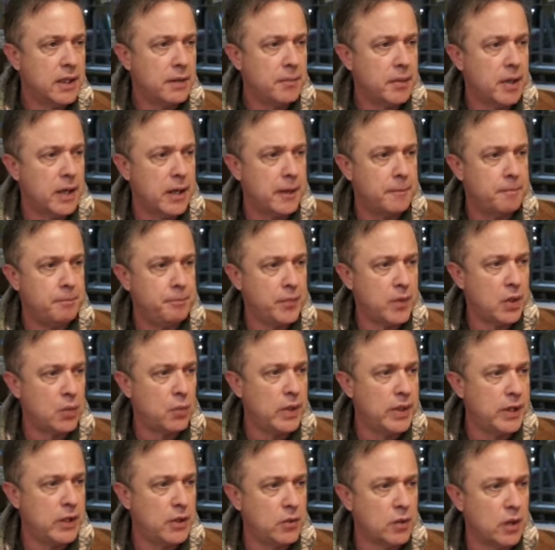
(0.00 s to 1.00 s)
But
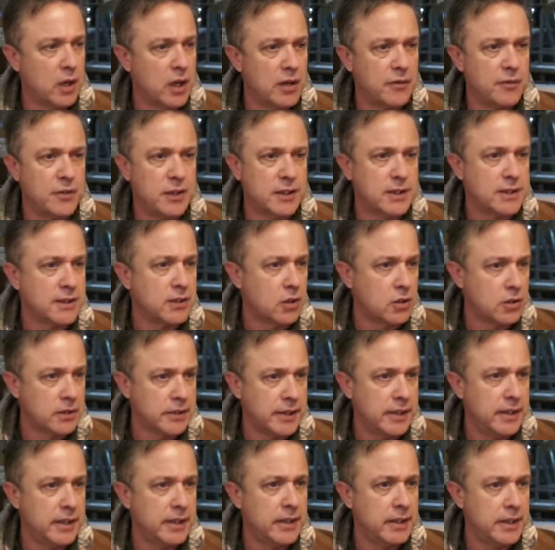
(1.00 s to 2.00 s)
we do love
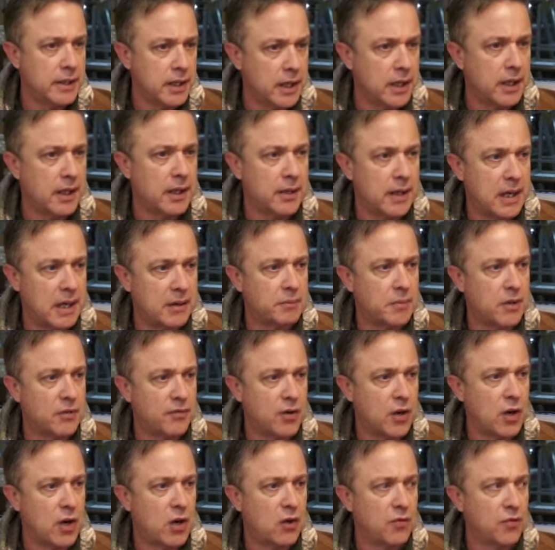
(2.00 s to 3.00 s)
consulting. I'm
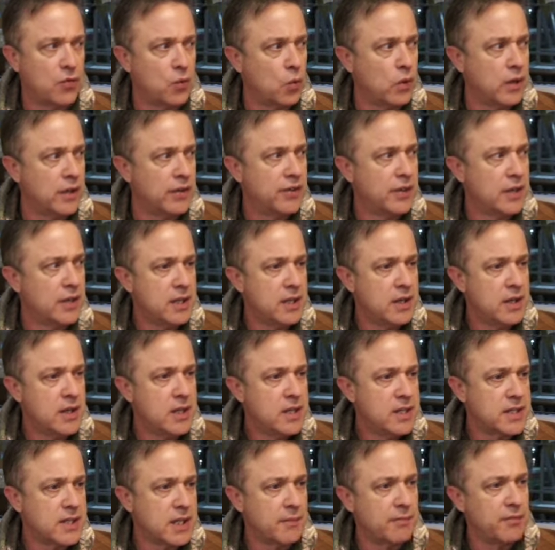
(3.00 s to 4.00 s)
involved with
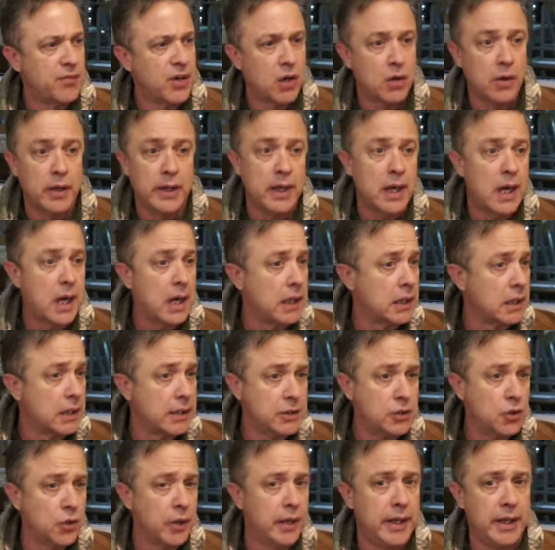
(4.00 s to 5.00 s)
some very
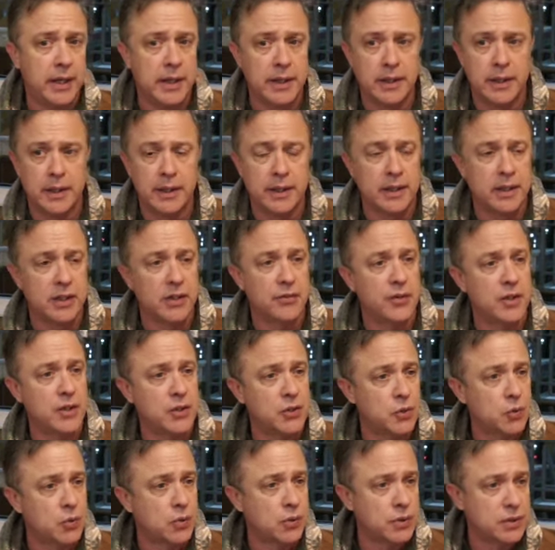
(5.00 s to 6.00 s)
highly trained
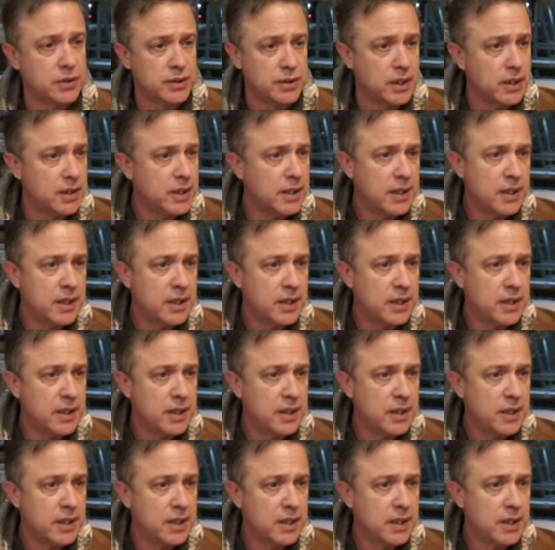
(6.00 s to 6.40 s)
individuals.